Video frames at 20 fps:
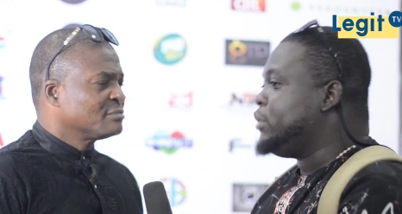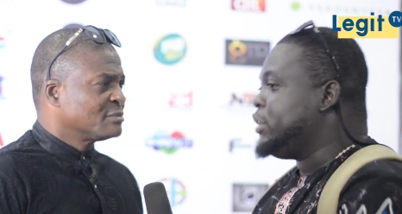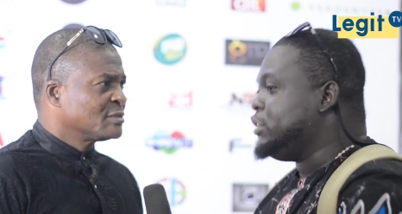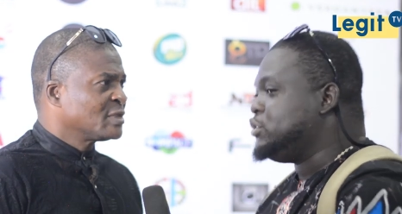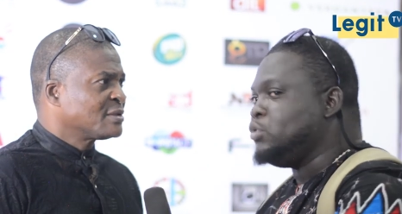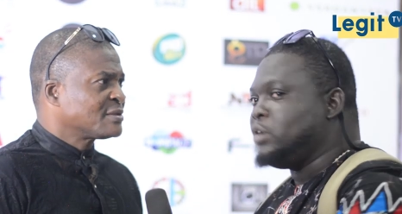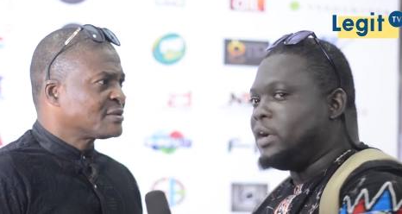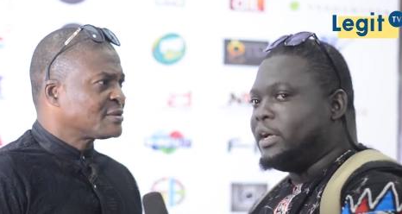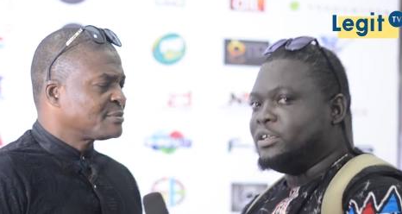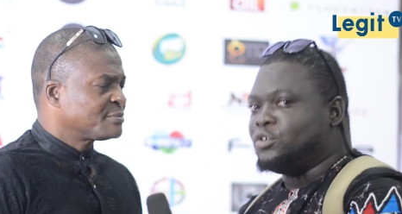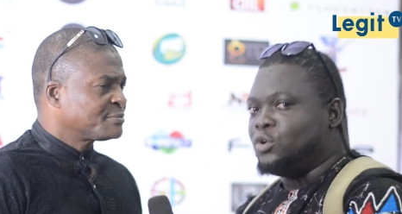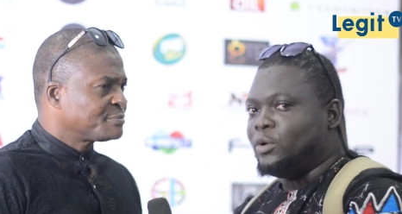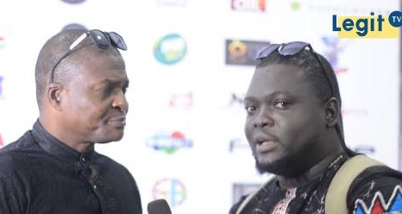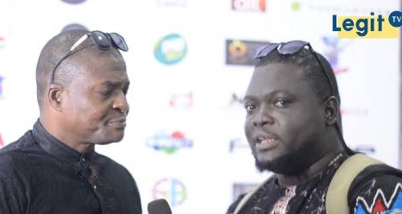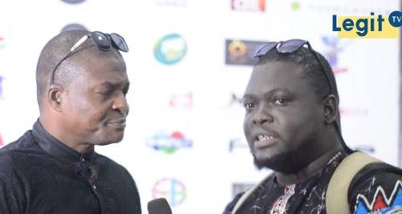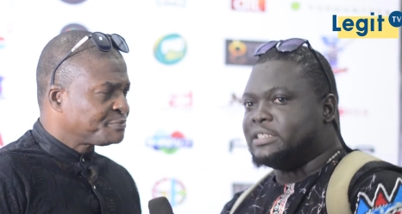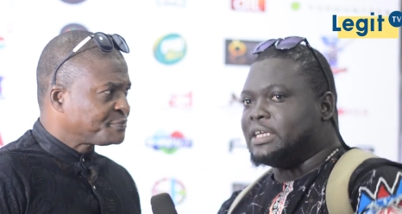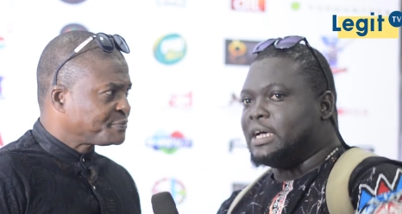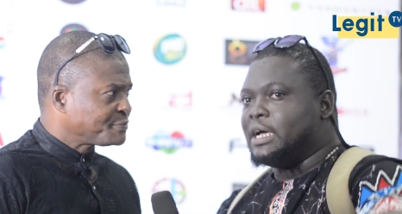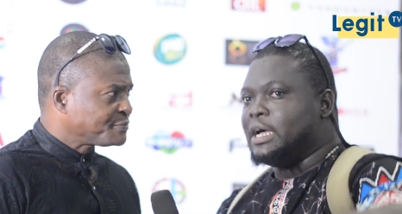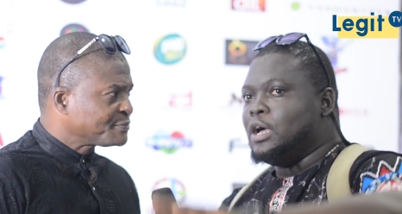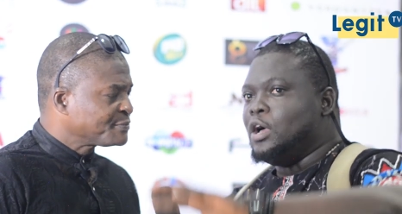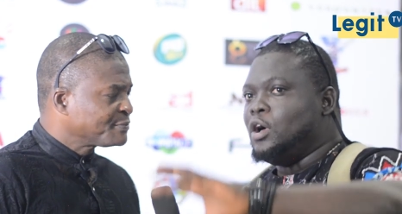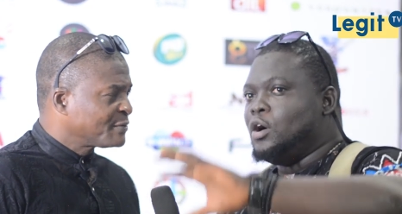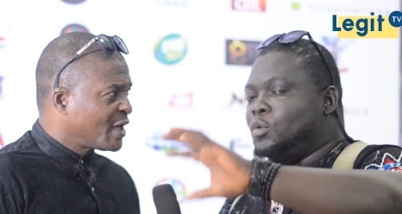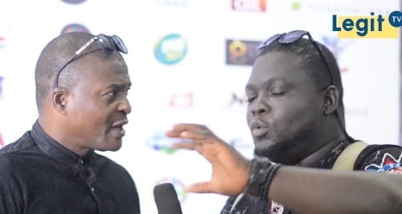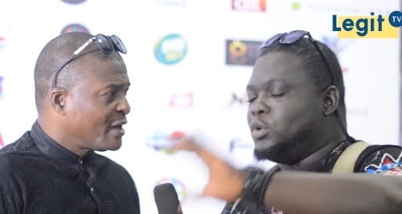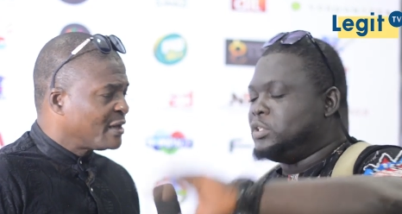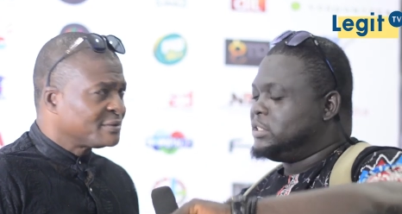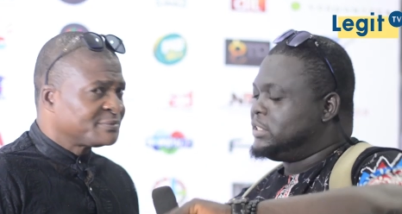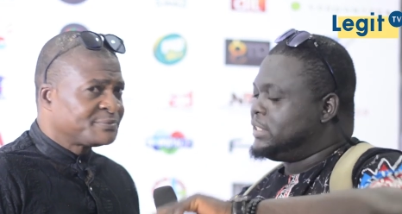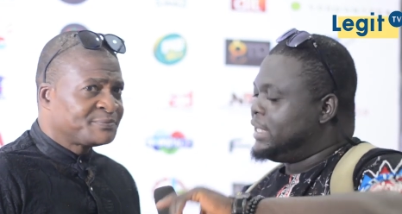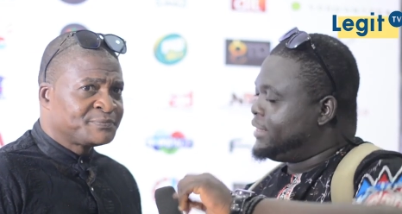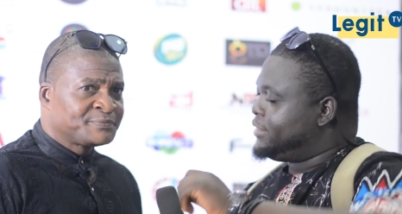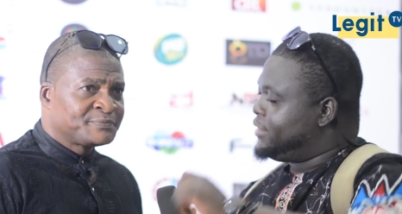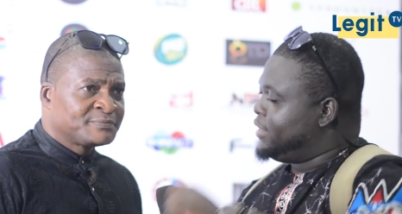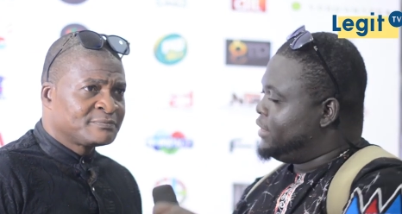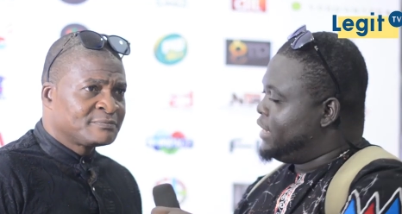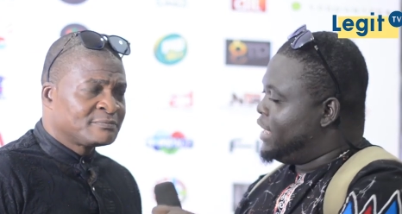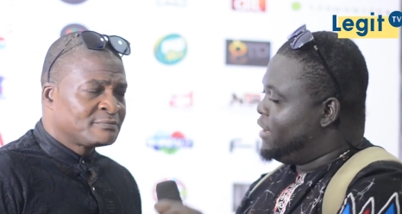Speaker 1: Okay, so that, quickly, sir, yes. what is that
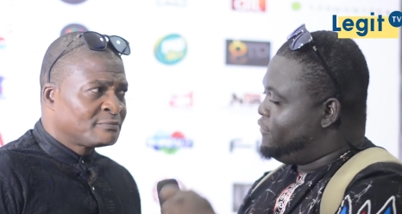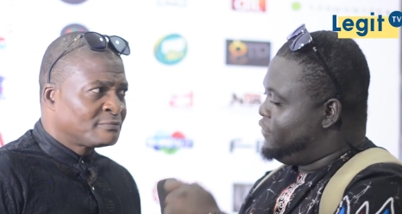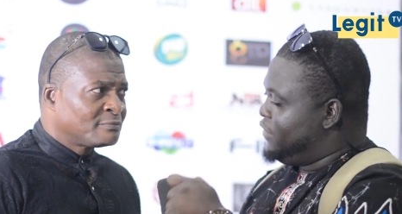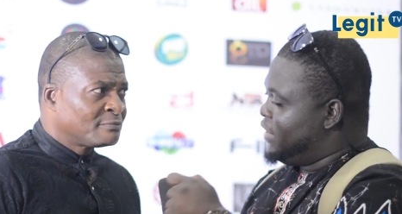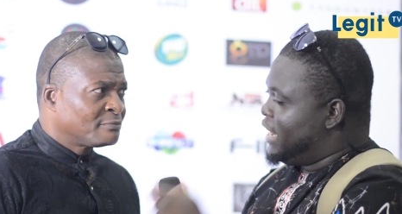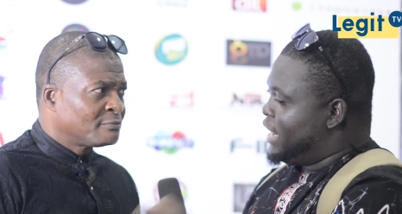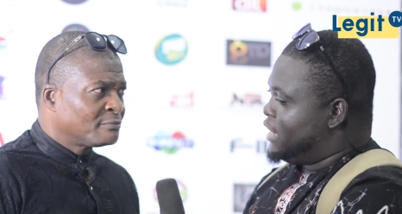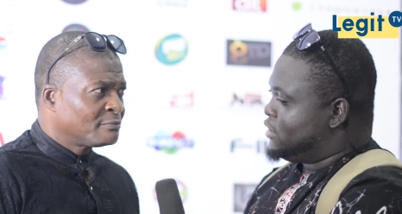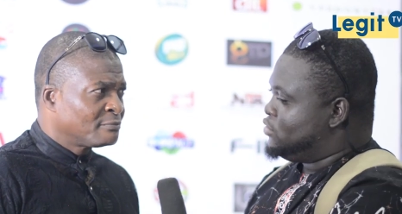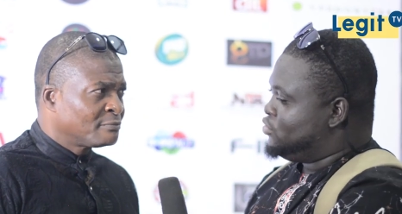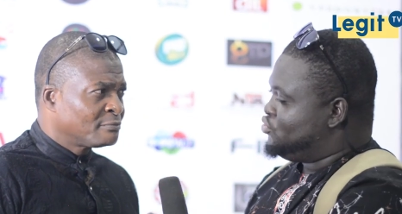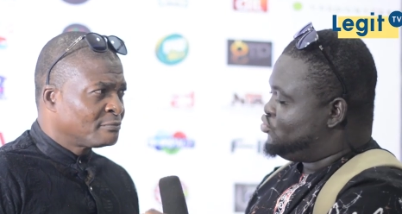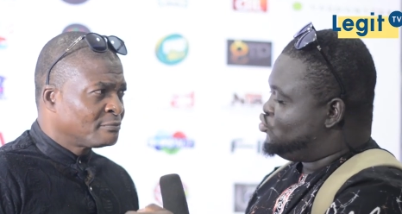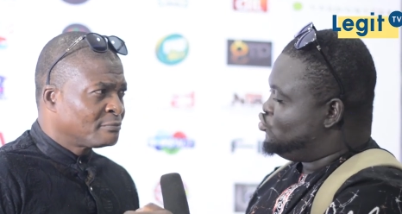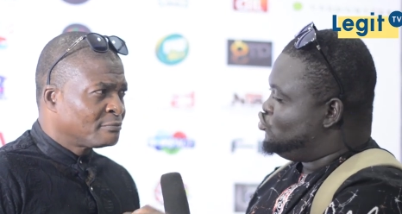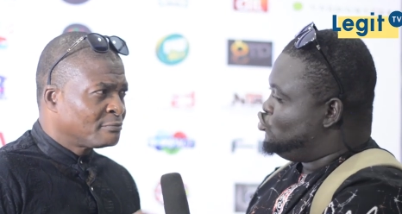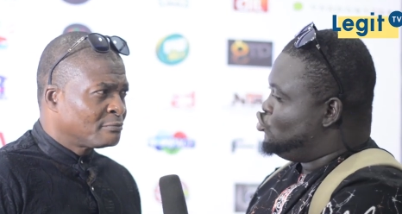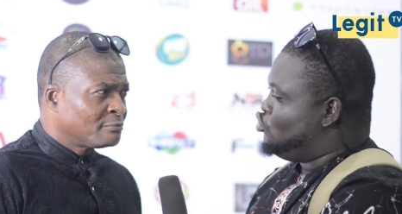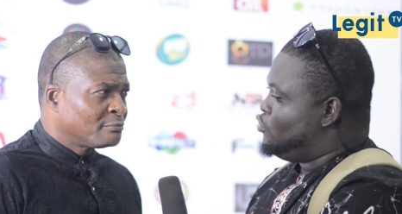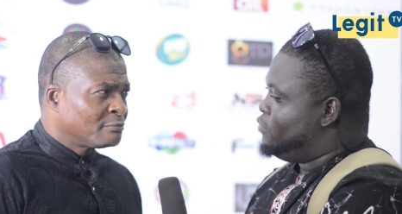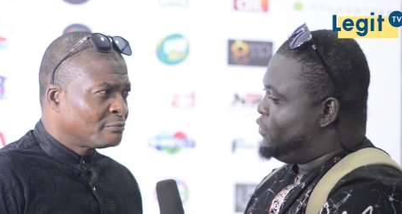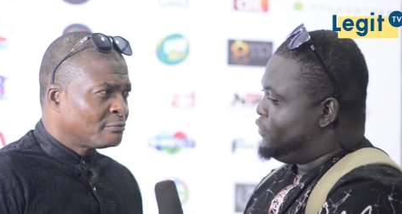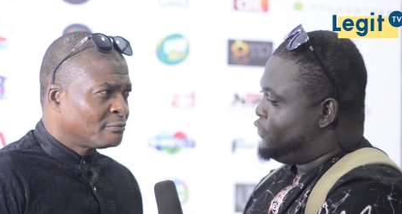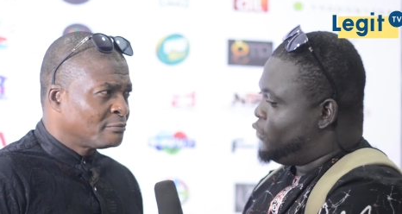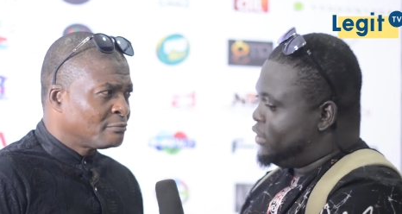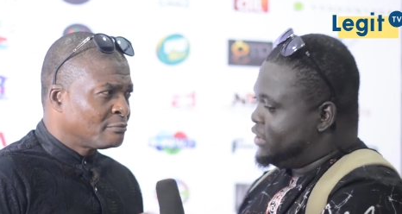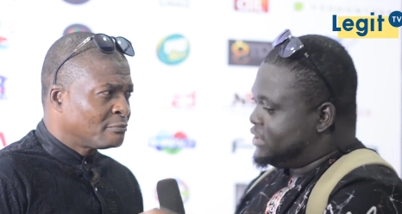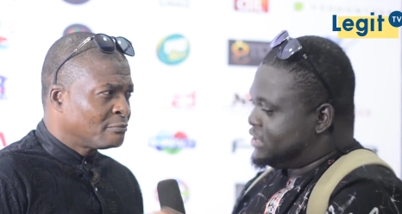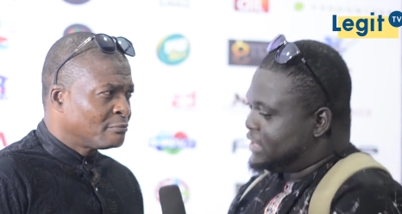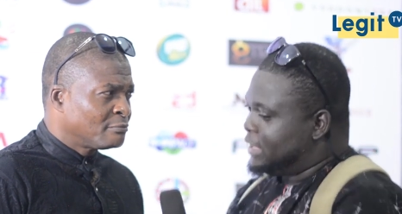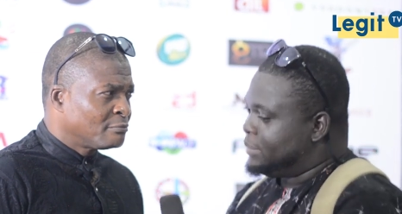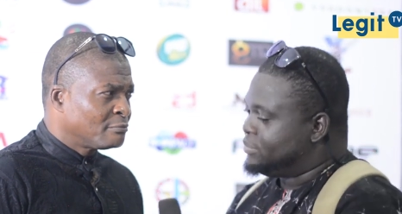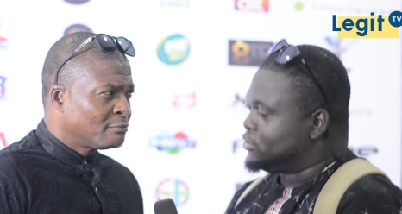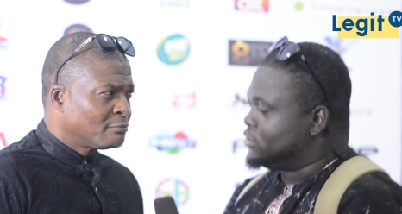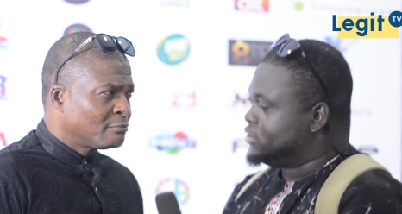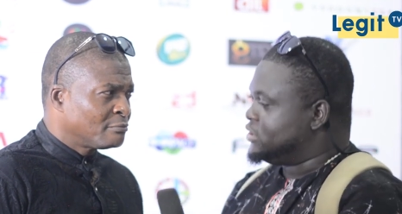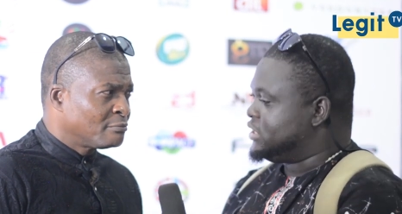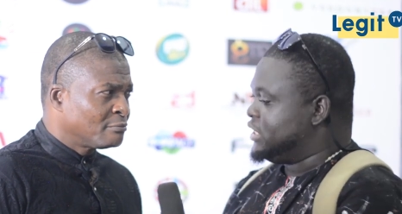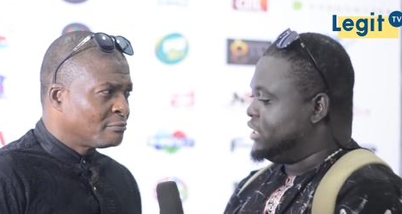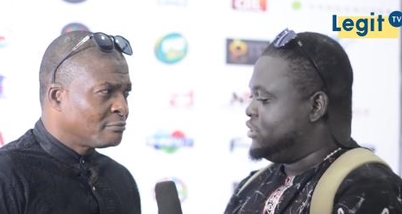thing every actor should know before he steps
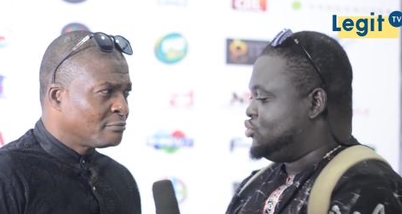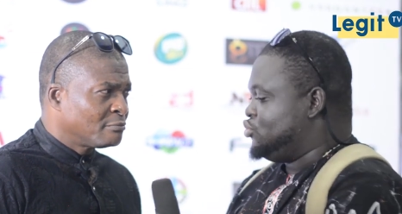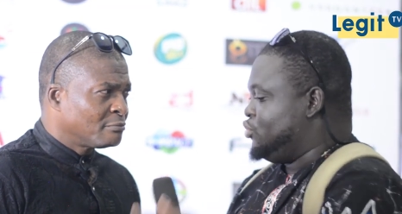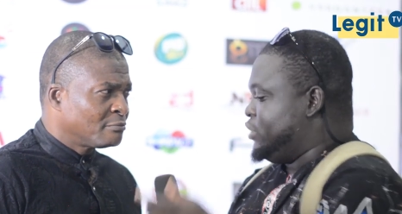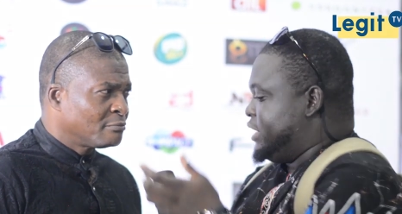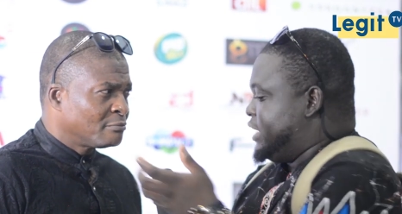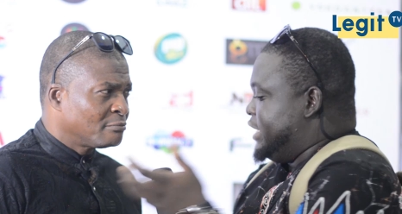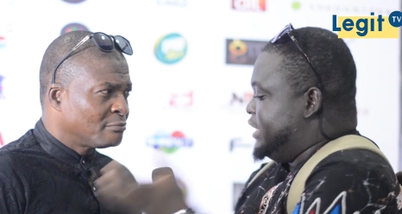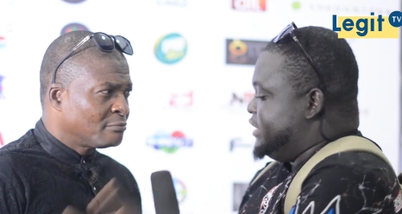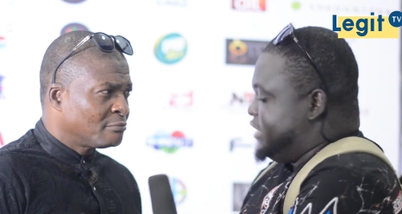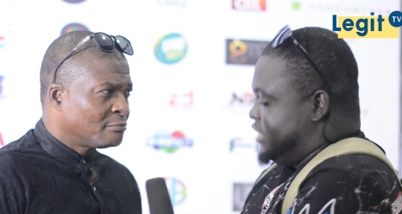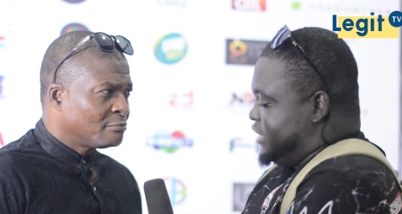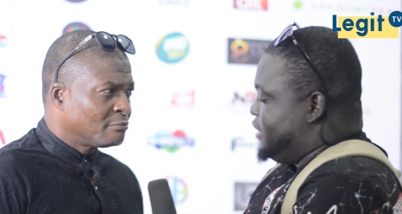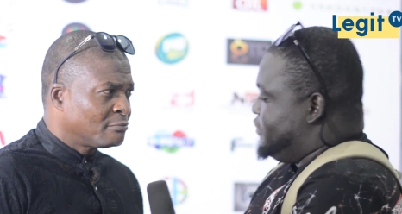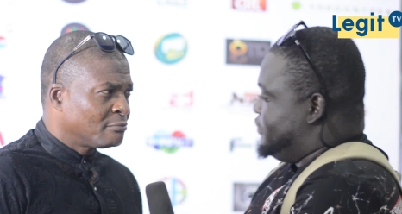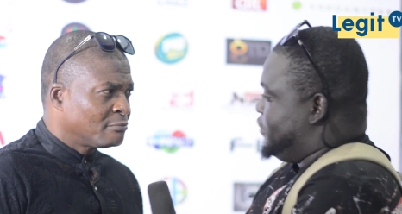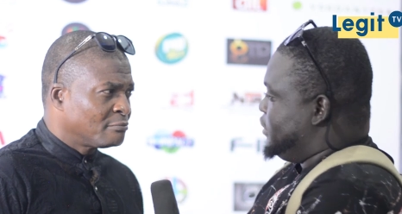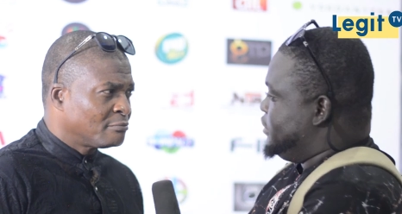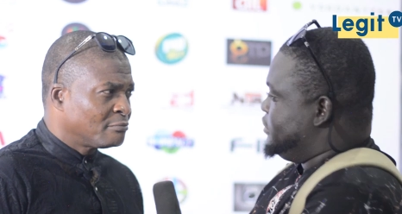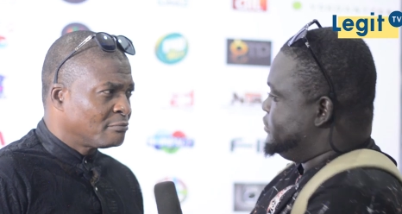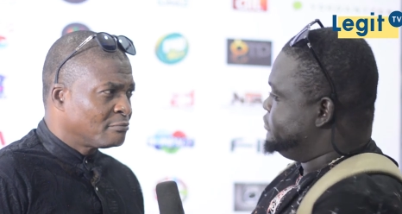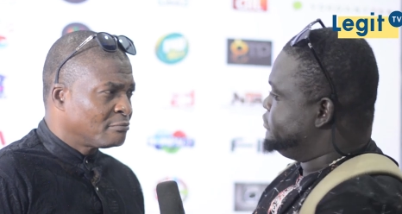on set so he can deliver?